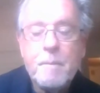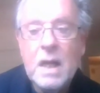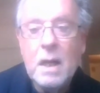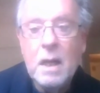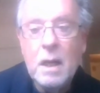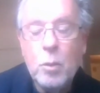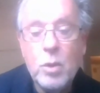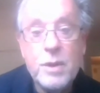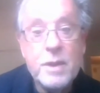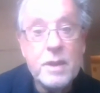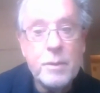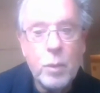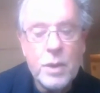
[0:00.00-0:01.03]
Uh, was
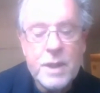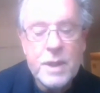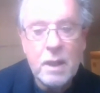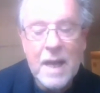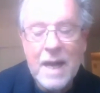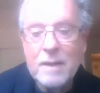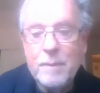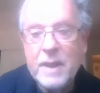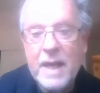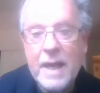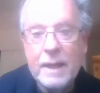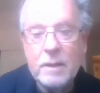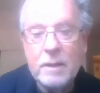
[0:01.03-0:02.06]
there was there a lack of
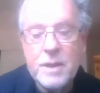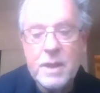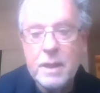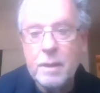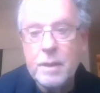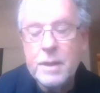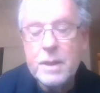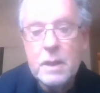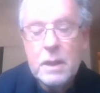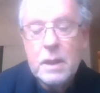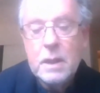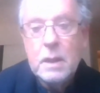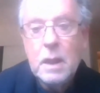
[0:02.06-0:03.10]
mechanical skills?
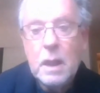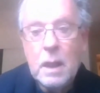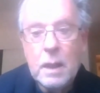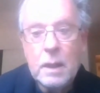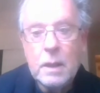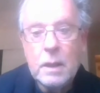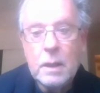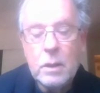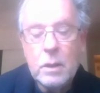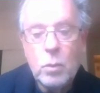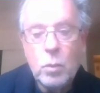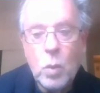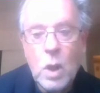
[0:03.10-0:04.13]
Uh,
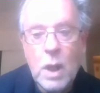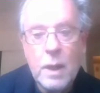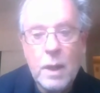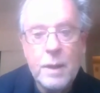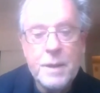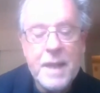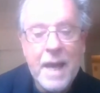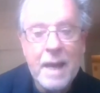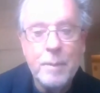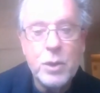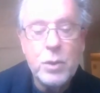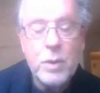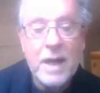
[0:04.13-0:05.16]
was
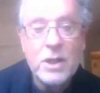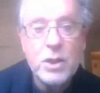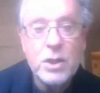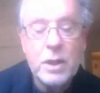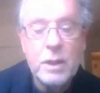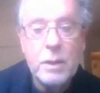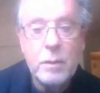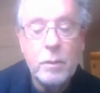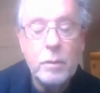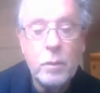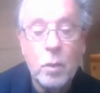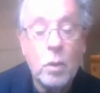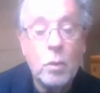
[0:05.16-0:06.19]
animal traction
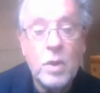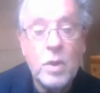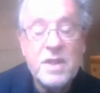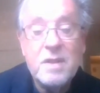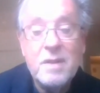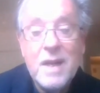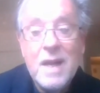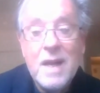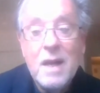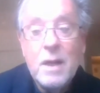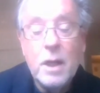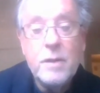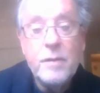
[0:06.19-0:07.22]
or was
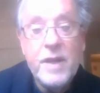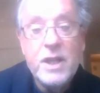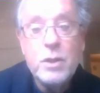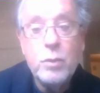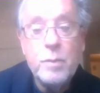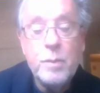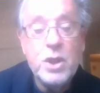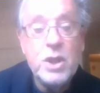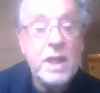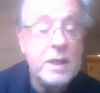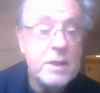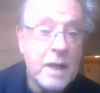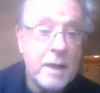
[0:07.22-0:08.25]
cultivation with
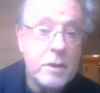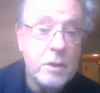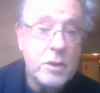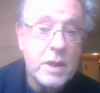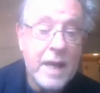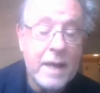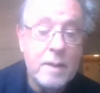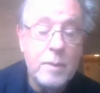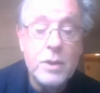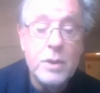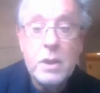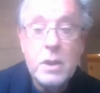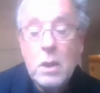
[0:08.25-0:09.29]
machines, either using
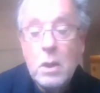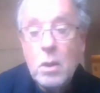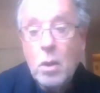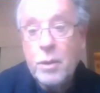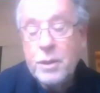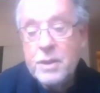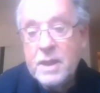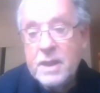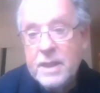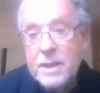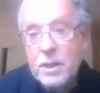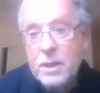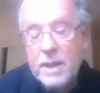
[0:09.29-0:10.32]
animals or using
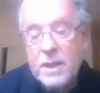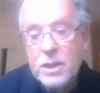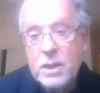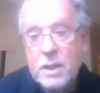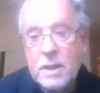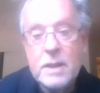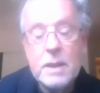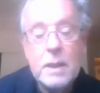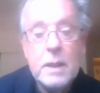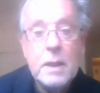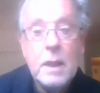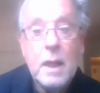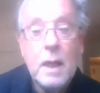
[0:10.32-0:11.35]
diesel engines,
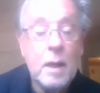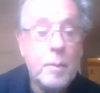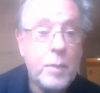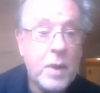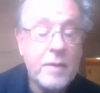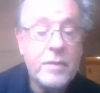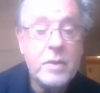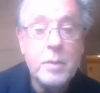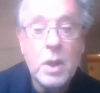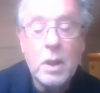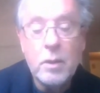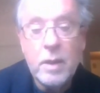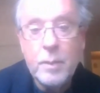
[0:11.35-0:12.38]
uh,
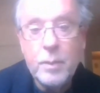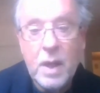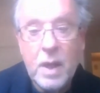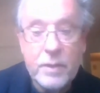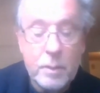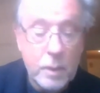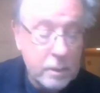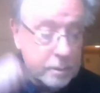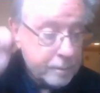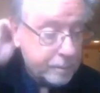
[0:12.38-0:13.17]
profitable or unprofitable?